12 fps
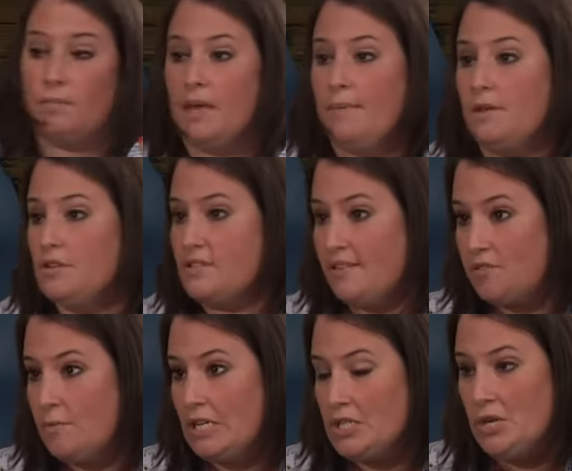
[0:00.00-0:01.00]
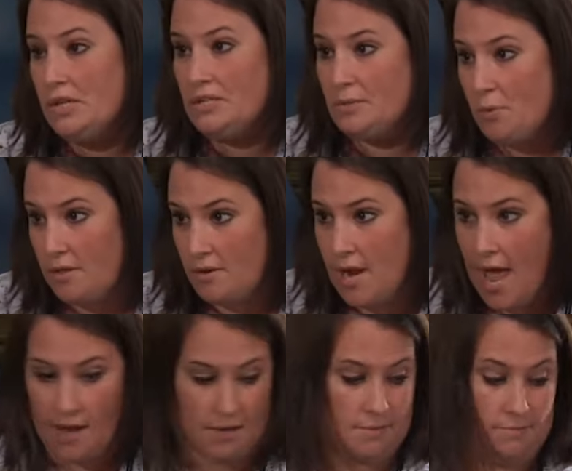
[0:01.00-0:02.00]
a baby, you just have to make sure that you support their
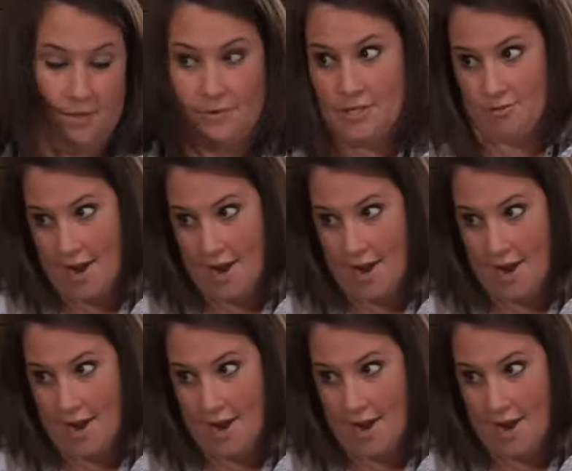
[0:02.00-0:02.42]
neck. You want to